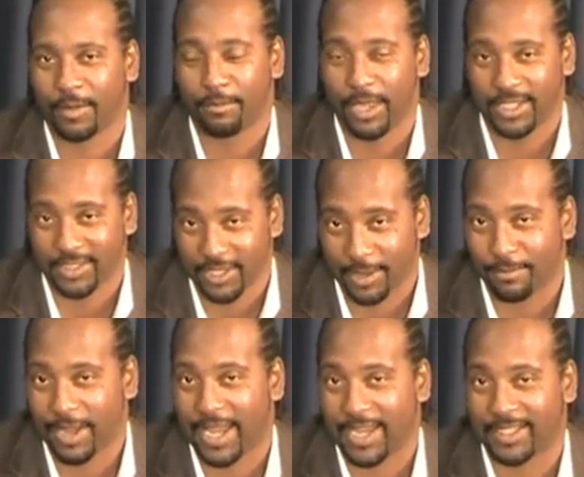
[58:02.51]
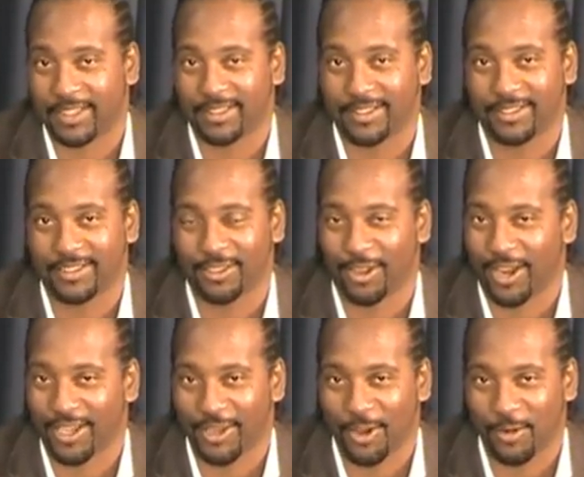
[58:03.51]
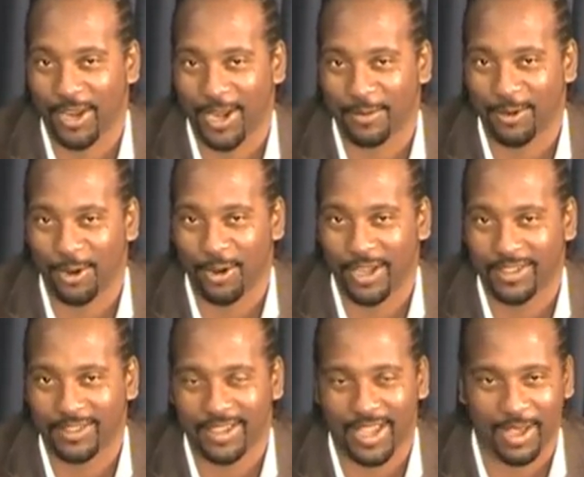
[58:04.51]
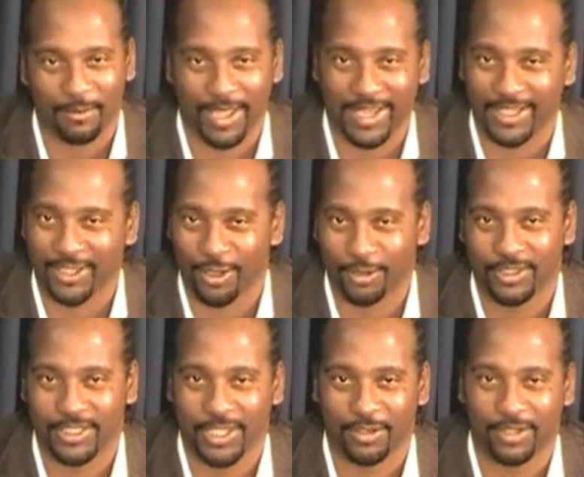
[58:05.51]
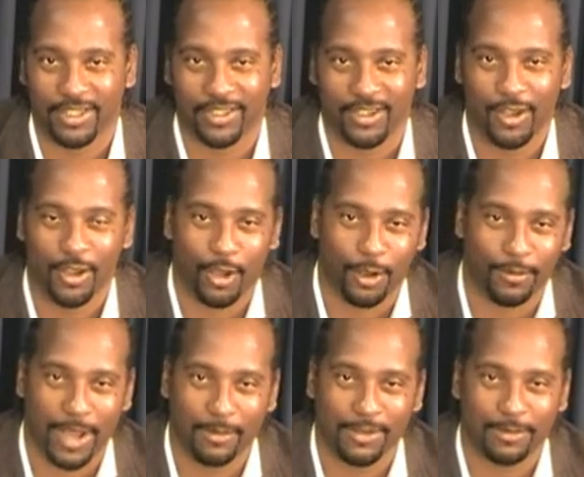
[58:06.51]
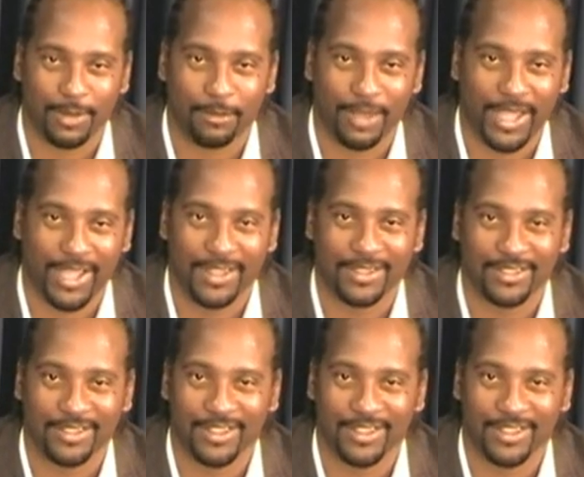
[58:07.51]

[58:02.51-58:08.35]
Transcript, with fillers: pick somebody. You already know where I'm going. I made it no secret. Obama's my man.